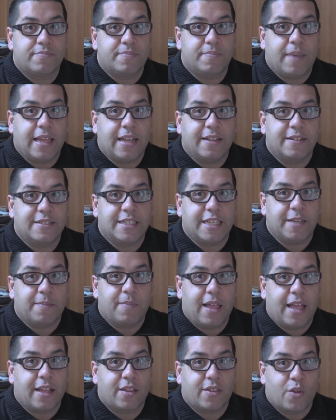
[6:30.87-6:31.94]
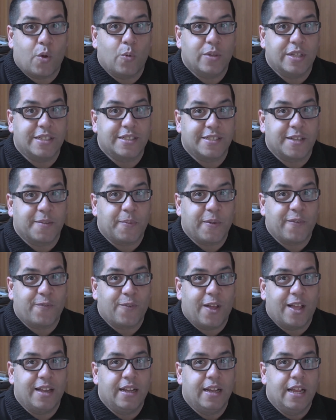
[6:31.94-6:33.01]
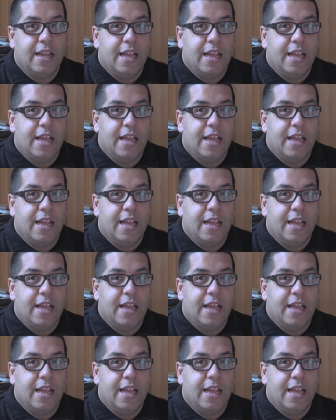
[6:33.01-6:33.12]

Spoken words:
made it seem like, oh, this is going to be fun.